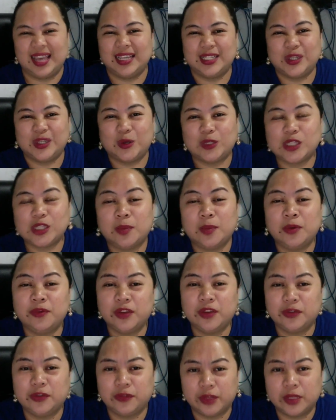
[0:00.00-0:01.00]
So some of
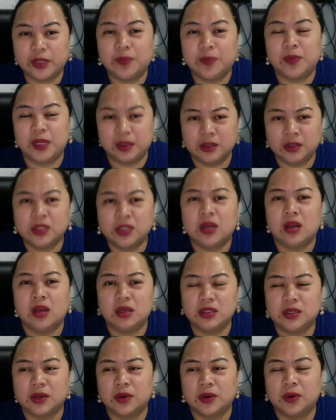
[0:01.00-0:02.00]
the Filipinos
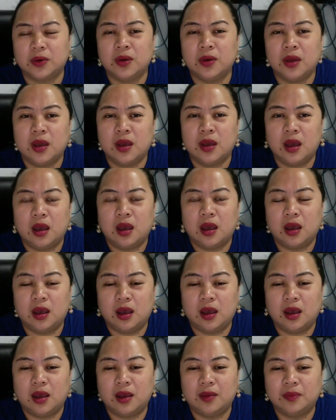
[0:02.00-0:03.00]
also,
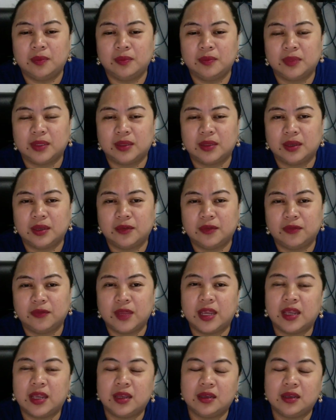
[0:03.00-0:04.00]
if
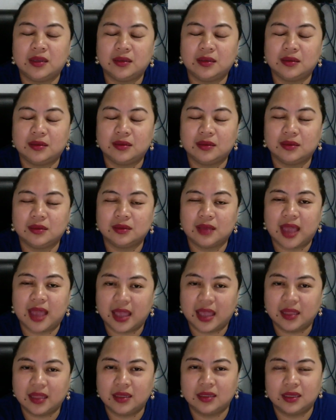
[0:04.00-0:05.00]
they had,
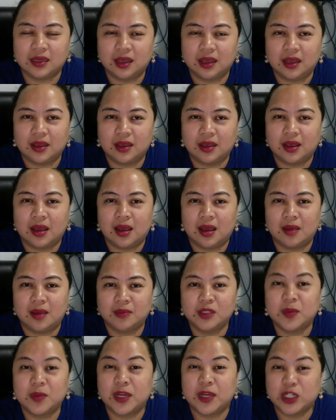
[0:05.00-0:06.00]

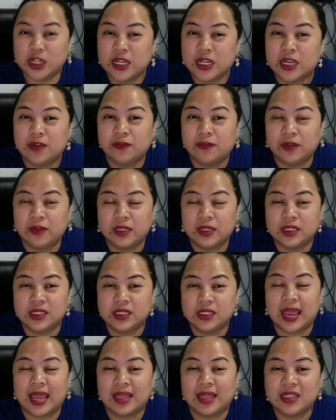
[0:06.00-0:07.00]
especially if it's
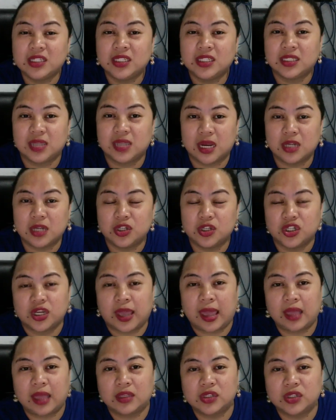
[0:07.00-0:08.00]
end stage
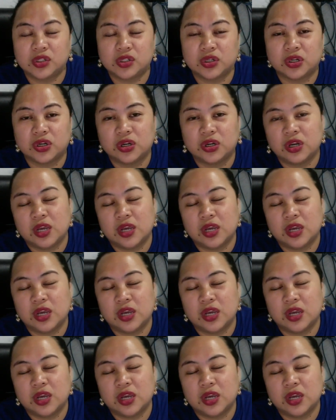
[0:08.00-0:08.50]
cancer,